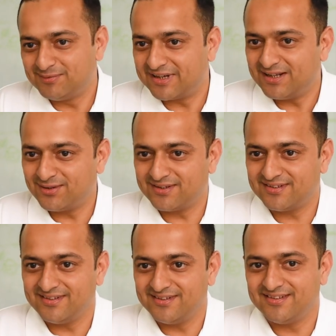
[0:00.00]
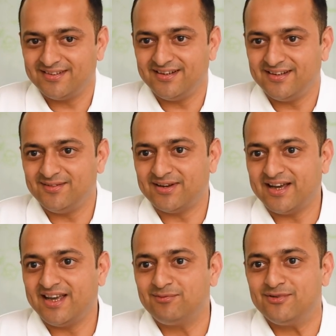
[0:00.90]
But I thought
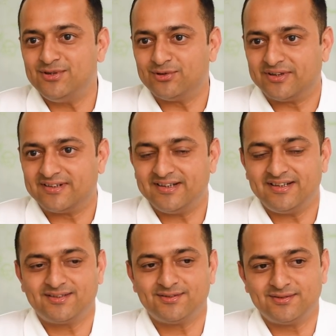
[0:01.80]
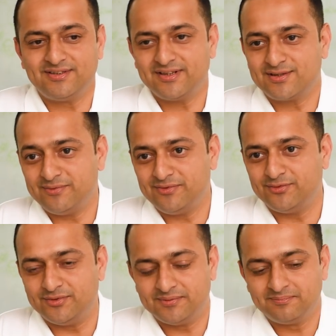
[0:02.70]
I have to enjoy, right? So it has to be
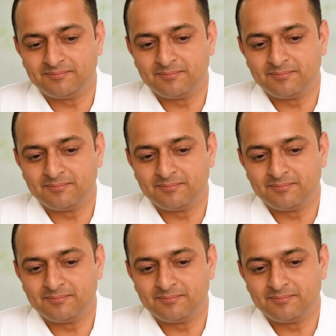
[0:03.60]
food.